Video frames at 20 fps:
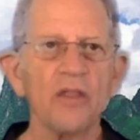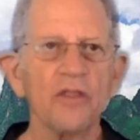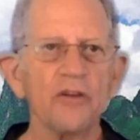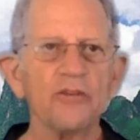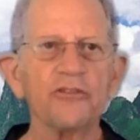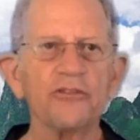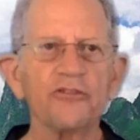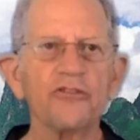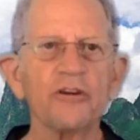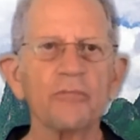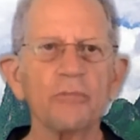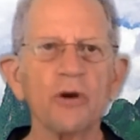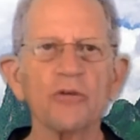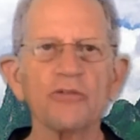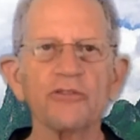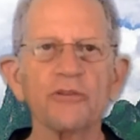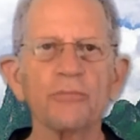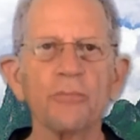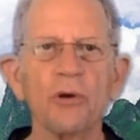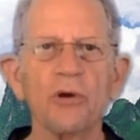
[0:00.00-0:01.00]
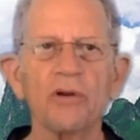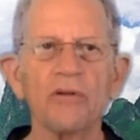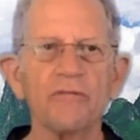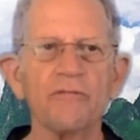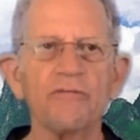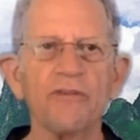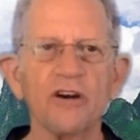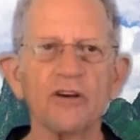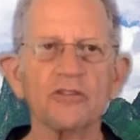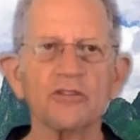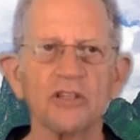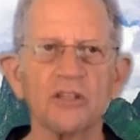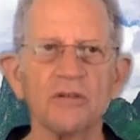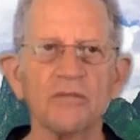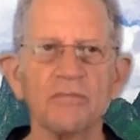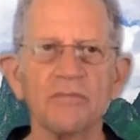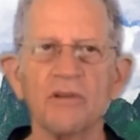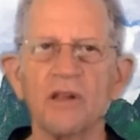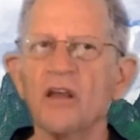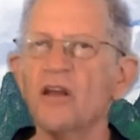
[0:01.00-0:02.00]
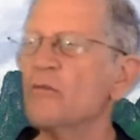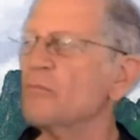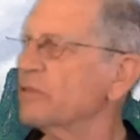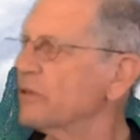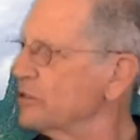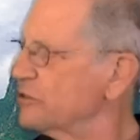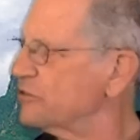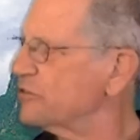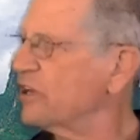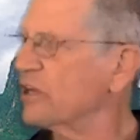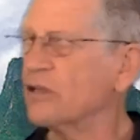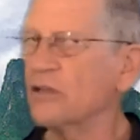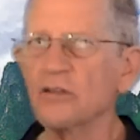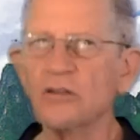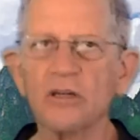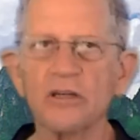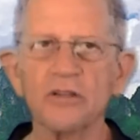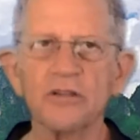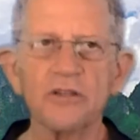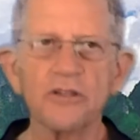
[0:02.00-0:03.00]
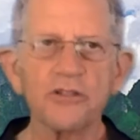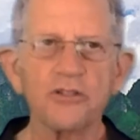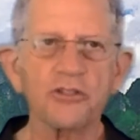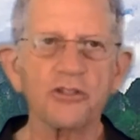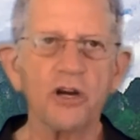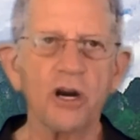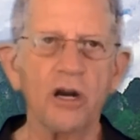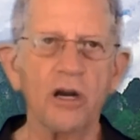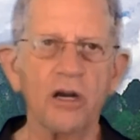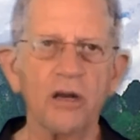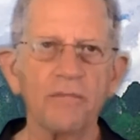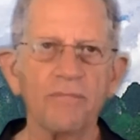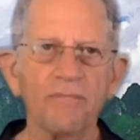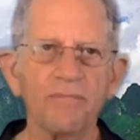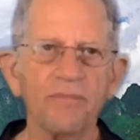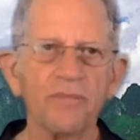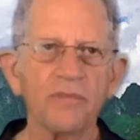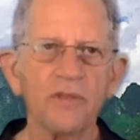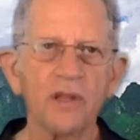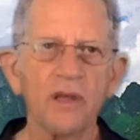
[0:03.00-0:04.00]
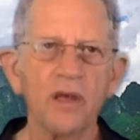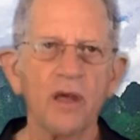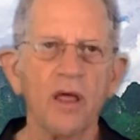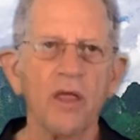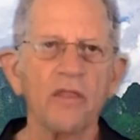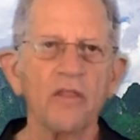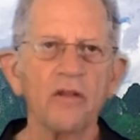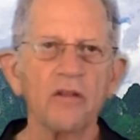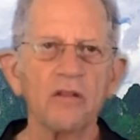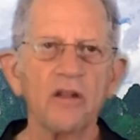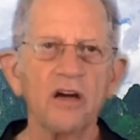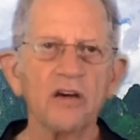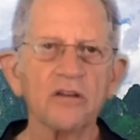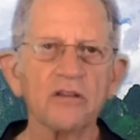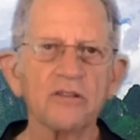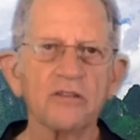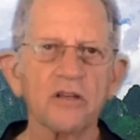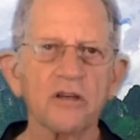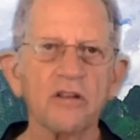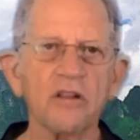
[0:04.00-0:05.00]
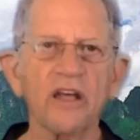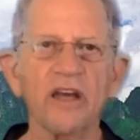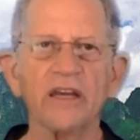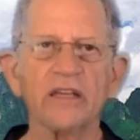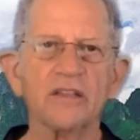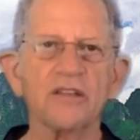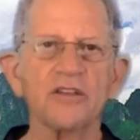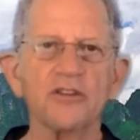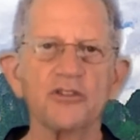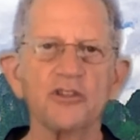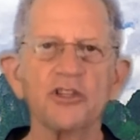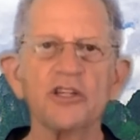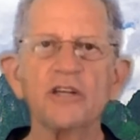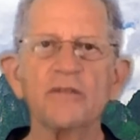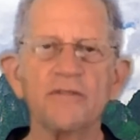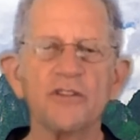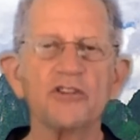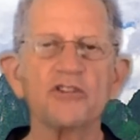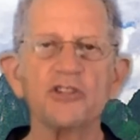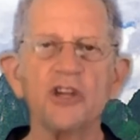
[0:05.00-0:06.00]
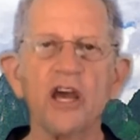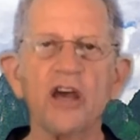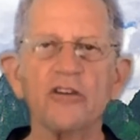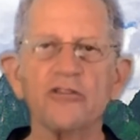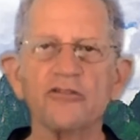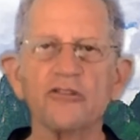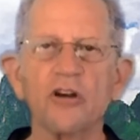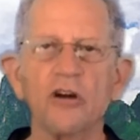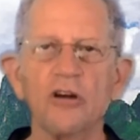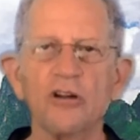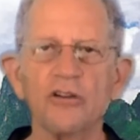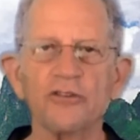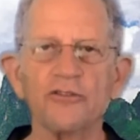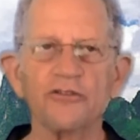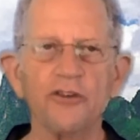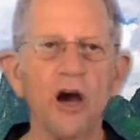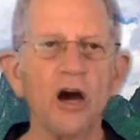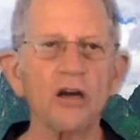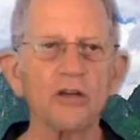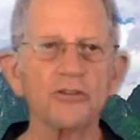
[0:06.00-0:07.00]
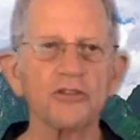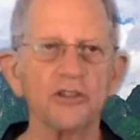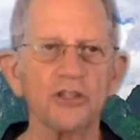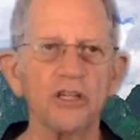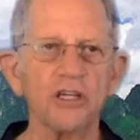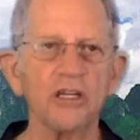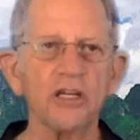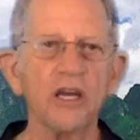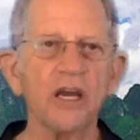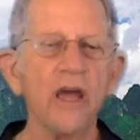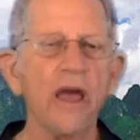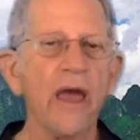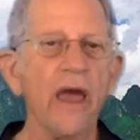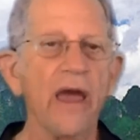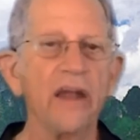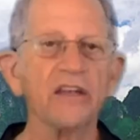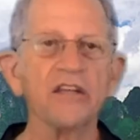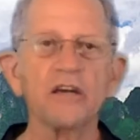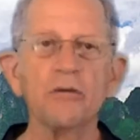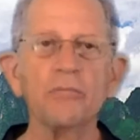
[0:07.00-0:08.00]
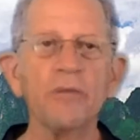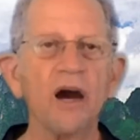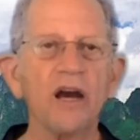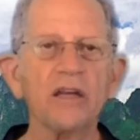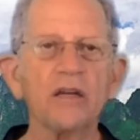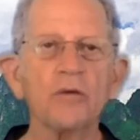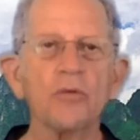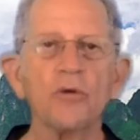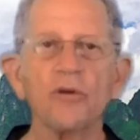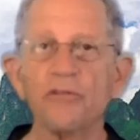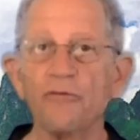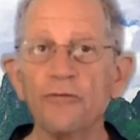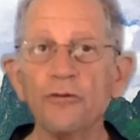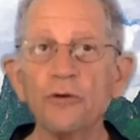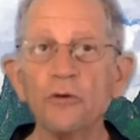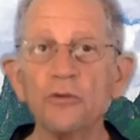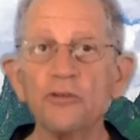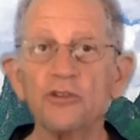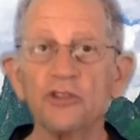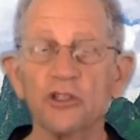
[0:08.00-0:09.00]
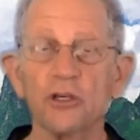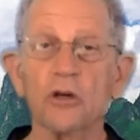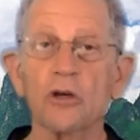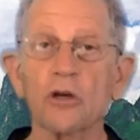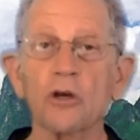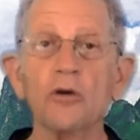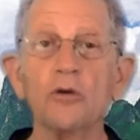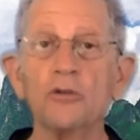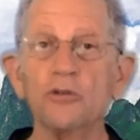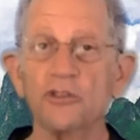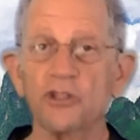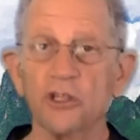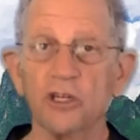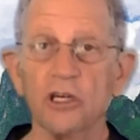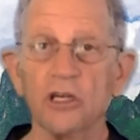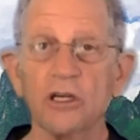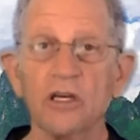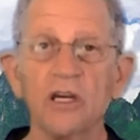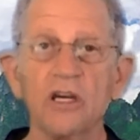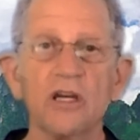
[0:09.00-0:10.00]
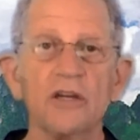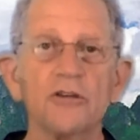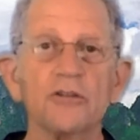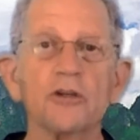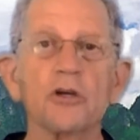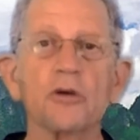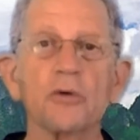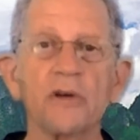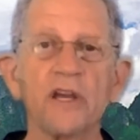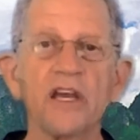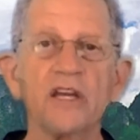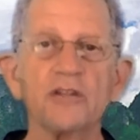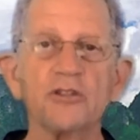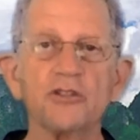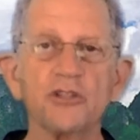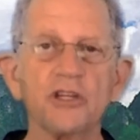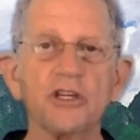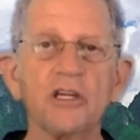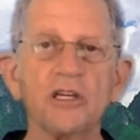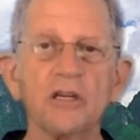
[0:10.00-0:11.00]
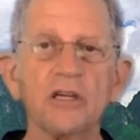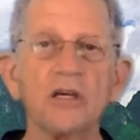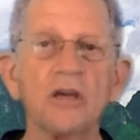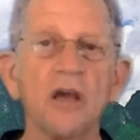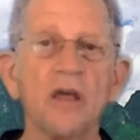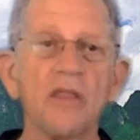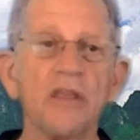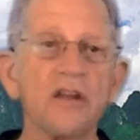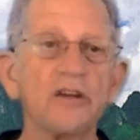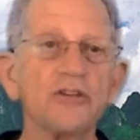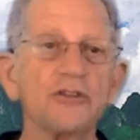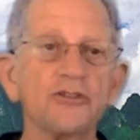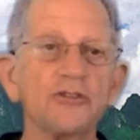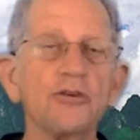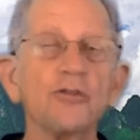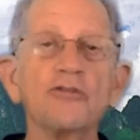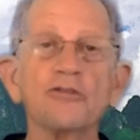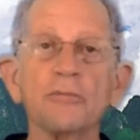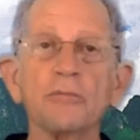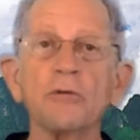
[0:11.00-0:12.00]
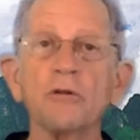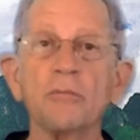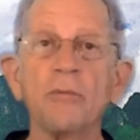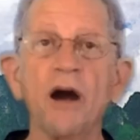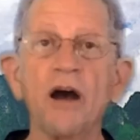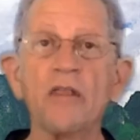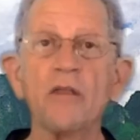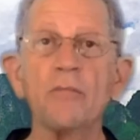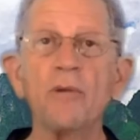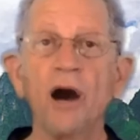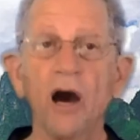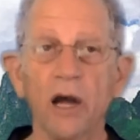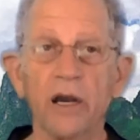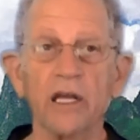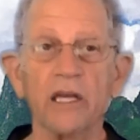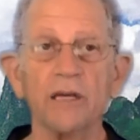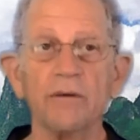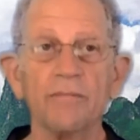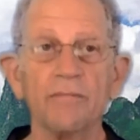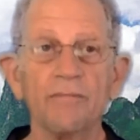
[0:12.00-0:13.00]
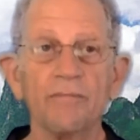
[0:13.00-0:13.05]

This is their most important function. Please take a look at this chart. The lungs collect the qi of the chest, called zong qi, and combine it with fu qi or gu qi to create qi that is usable by the body.